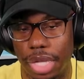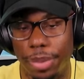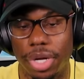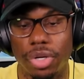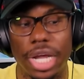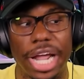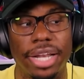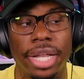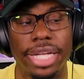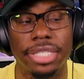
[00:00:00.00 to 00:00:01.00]
I'm not gonna lie,
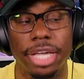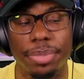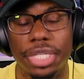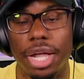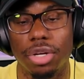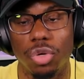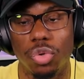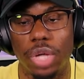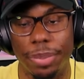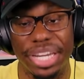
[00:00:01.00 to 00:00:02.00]
the landscape is kind of
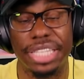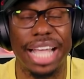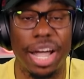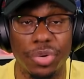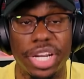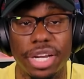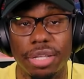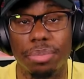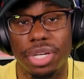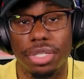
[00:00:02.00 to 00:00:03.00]
cool. I mean, it's
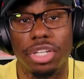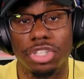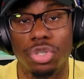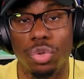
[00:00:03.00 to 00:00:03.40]
outdated, but it looks